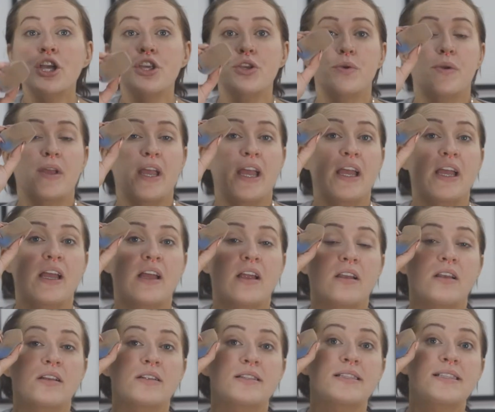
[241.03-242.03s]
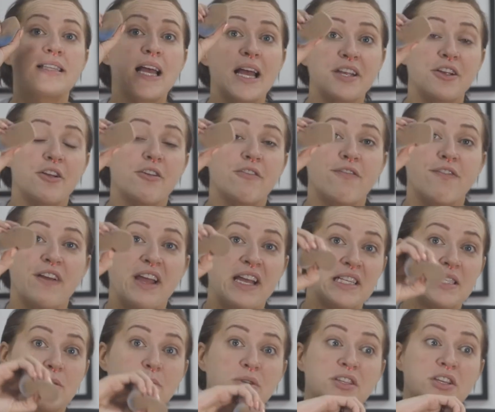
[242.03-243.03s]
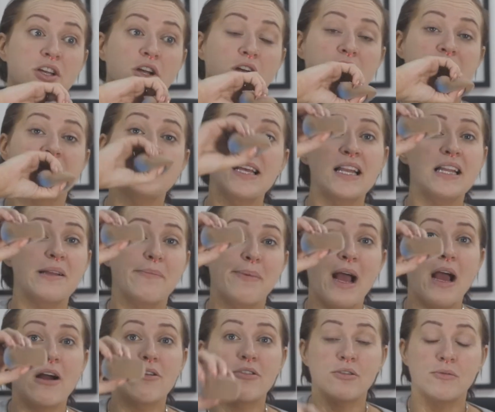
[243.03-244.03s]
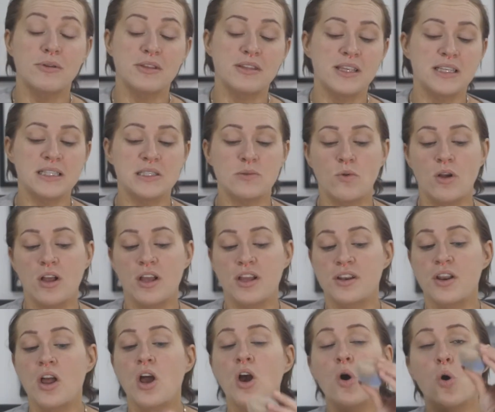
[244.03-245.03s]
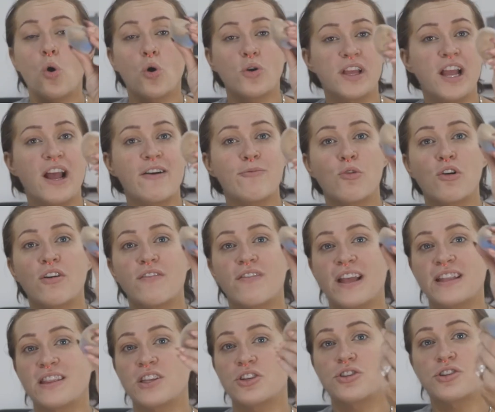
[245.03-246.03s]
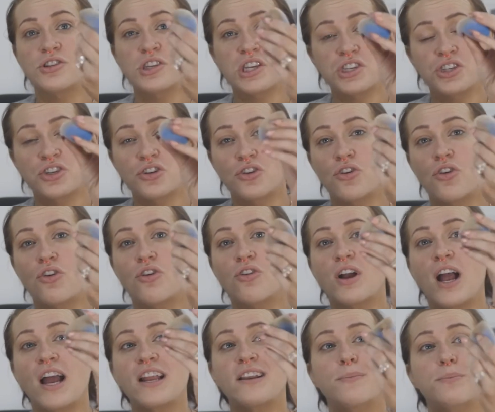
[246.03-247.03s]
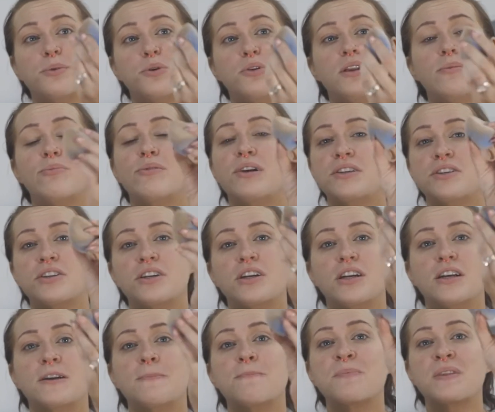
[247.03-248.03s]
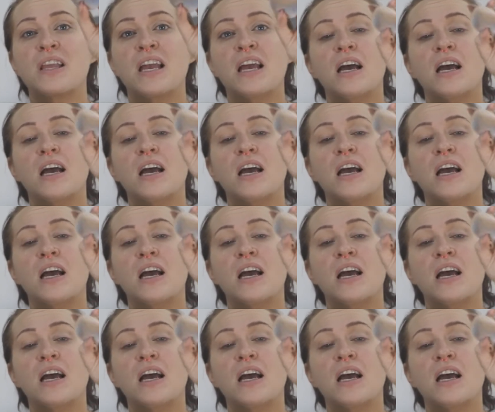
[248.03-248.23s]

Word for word: You can set your face with your setting powder with this one, or they have more of like the traditional kind of beauty blender